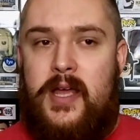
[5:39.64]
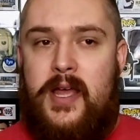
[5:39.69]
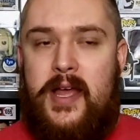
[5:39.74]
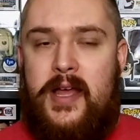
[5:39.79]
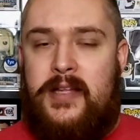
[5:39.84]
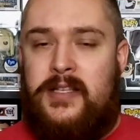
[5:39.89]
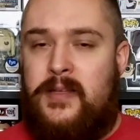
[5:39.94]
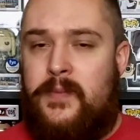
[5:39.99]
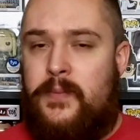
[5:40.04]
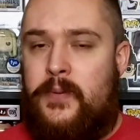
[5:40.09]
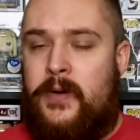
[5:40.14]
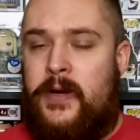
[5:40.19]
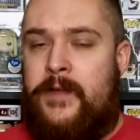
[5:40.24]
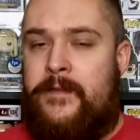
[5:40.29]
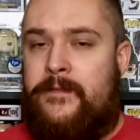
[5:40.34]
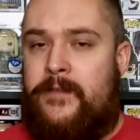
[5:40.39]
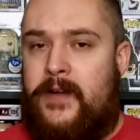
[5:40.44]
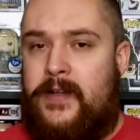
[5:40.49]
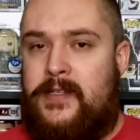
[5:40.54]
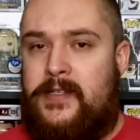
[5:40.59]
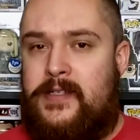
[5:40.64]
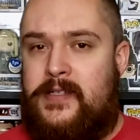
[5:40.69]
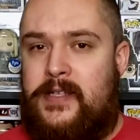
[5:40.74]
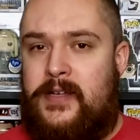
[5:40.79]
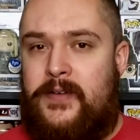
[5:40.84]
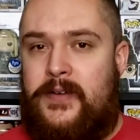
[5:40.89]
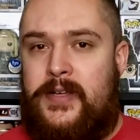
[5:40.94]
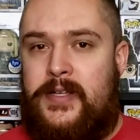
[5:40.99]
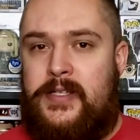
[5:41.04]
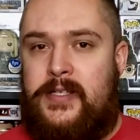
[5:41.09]
It's a pretty fun
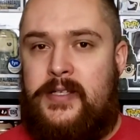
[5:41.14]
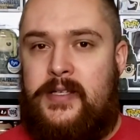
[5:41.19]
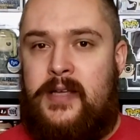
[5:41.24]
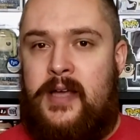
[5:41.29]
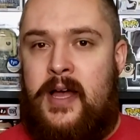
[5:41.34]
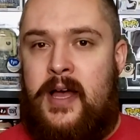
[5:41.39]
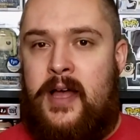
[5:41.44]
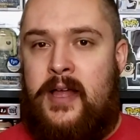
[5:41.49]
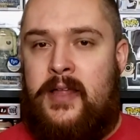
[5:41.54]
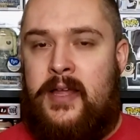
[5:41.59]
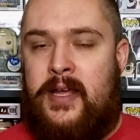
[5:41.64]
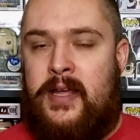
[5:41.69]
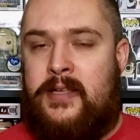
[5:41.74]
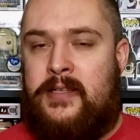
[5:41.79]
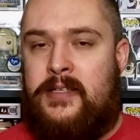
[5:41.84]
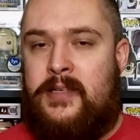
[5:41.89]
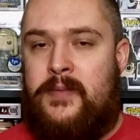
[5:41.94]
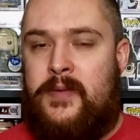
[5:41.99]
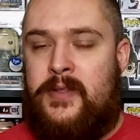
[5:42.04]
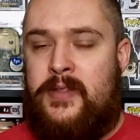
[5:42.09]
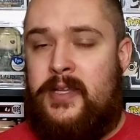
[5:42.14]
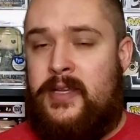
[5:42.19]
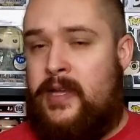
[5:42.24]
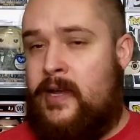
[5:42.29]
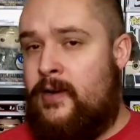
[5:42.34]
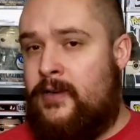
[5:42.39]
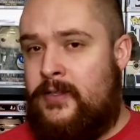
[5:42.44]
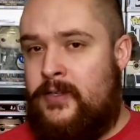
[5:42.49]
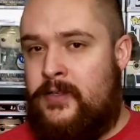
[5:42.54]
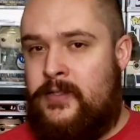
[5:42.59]
series. I like some of the
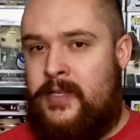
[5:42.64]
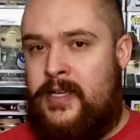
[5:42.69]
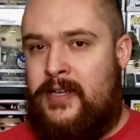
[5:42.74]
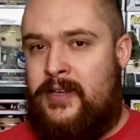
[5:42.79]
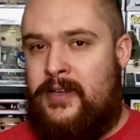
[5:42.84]
characters in